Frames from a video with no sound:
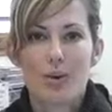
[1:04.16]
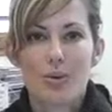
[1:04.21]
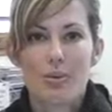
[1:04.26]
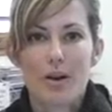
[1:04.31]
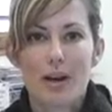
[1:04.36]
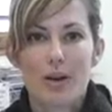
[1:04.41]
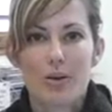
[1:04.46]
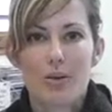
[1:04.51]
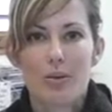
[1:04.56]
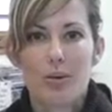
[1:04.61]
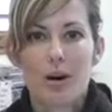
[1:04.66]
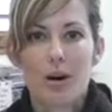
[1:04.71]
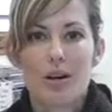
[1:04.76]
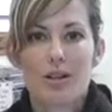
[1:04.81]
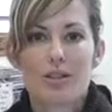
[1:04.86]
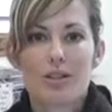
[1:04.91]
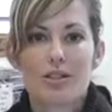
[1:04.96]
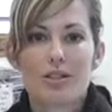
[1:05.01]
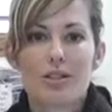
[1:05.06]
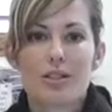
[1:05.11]
or
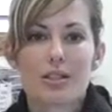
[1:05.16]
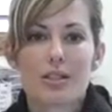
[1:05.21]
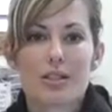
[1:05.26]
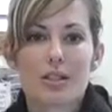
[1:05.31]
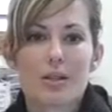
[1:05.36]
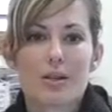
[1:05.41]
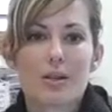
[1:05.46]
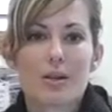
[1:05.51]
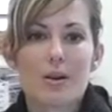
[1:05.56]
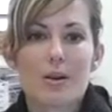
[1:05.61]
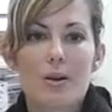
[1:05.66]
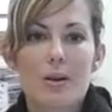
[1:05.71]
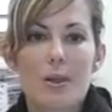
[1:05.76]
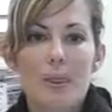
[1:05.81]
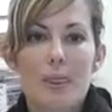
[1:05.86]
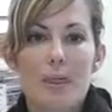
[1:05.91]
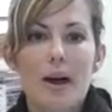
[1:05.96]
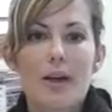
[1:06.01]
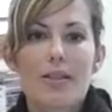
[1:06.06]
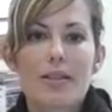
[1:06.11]
mouthwash.
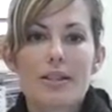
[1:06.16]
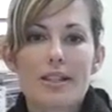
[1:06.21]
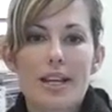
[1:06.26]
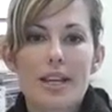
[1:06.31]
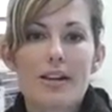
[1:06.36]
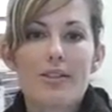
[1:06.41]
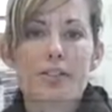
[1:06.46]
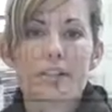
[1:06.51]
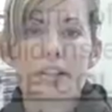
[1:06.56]
On the day